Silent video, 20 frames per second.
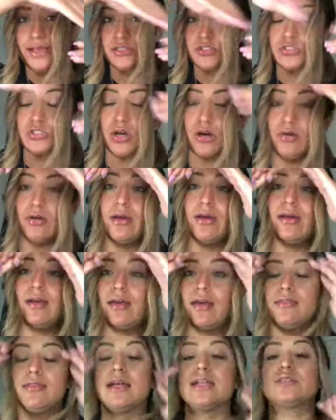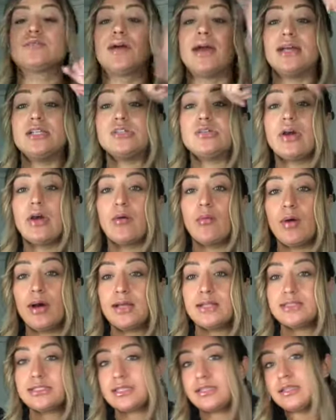So that's why I do it
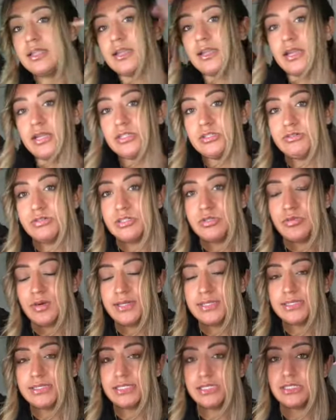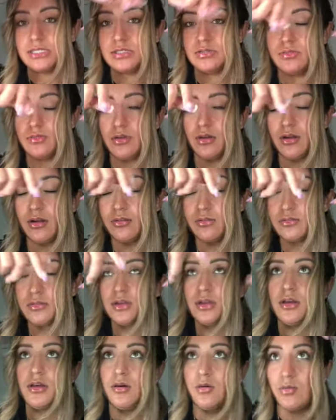once, and then I do it once
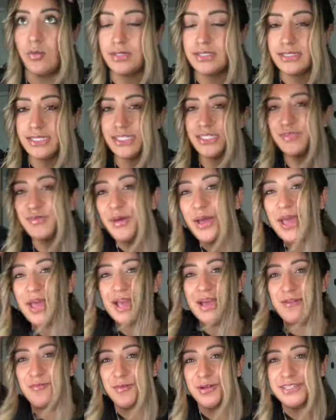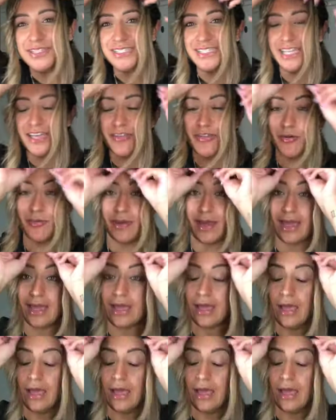this way and once the other way.